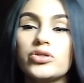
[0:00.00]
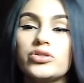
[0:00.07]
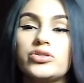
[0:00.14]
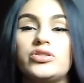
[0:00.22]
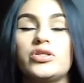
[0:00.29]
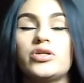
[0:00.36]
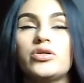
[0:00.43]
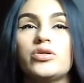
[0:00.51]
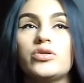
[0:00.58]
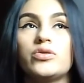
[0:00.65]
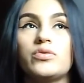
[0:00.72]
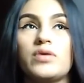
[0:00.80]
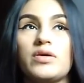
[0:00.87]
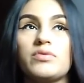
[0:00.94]

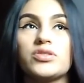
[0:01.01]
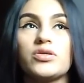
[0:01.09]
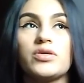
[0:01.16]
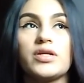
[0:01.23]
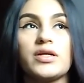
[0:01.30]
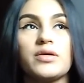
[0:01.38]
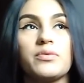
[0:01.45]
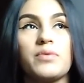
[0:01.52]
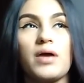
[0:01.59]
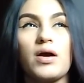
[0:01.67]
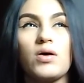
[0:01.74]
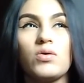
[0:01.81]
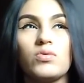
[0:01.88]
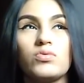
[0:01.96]
So it was already
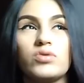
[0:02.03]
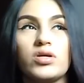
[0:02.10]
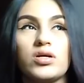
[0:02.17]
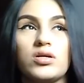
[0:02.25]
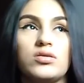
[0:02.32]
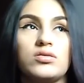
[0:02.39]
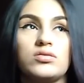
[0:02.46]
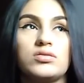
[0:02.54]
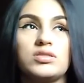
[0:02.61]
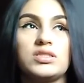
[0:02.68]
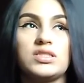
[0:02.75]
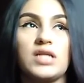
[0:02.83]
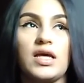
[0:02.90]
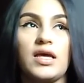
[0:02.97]
around,
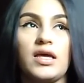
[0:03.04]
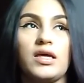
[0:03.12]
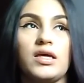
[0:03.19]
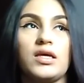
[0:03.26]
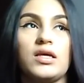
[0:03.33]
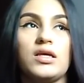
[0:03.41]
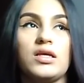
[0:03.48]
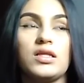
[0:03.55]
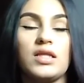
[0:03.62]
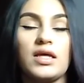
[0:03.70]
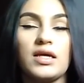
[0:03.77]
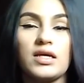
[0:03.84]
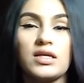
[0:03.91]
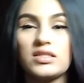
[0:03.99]
say,
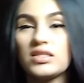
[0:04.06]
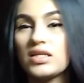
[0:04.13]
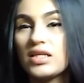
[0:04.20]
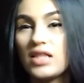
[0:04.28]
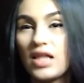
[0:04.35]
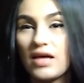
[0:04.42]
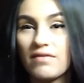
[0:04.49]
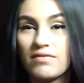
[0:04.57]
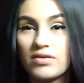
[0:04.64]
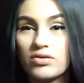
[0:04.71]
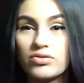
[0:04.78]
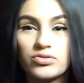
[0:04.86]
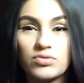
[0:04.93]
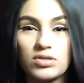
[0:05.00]
like 11
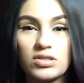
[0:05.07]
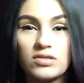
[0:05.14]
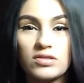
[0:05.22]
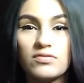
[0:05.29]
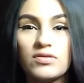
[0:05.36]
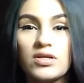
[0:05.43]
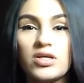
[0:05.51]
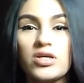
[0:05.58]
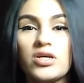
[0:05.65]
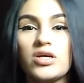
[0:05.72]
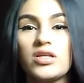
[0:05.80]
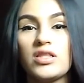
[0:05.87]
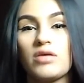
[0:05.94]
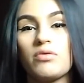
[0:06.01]
or 12
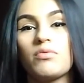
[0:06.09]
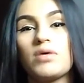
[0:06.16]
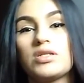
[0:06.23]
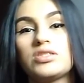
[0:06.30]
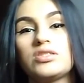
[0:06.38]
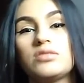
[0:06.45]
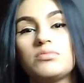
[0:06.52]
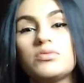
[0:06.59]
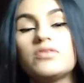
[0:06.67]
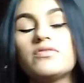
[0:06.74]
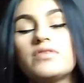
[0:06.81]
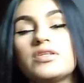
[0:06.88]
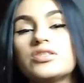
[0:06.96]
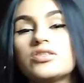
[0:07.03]
that we were watching a movie.